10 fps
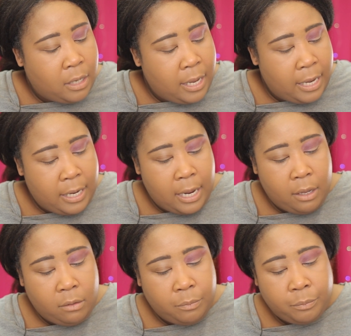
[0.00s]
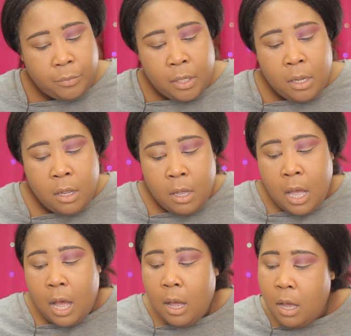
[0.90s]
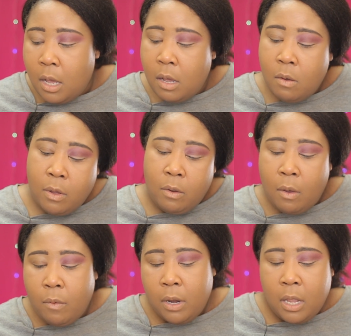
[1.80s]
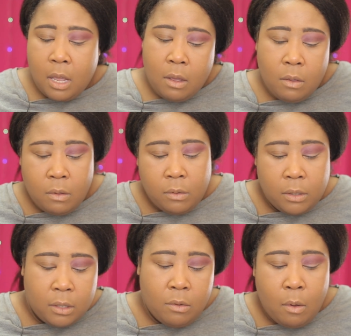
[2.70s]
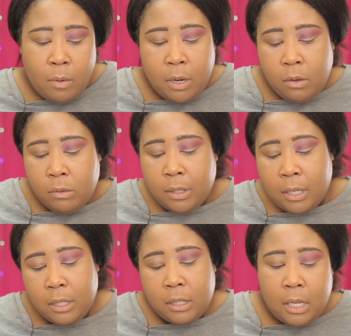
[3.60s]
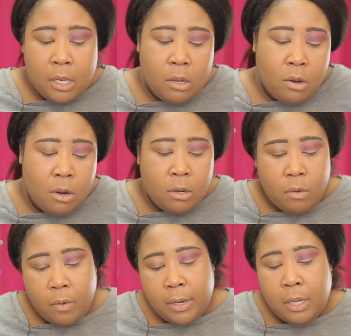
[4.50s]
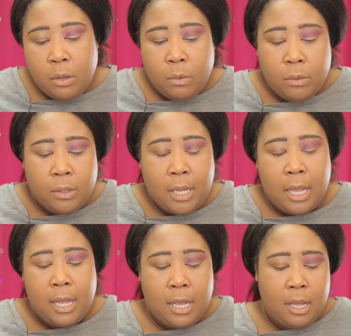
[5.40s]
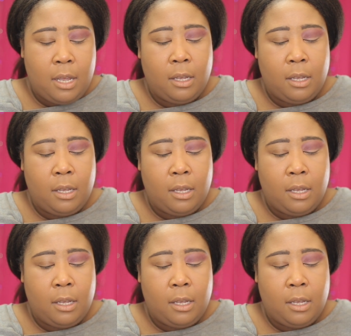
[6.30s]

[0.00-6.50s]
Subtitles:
laid down. What do I want to use? Do I want to use a concealer or do I want to use a...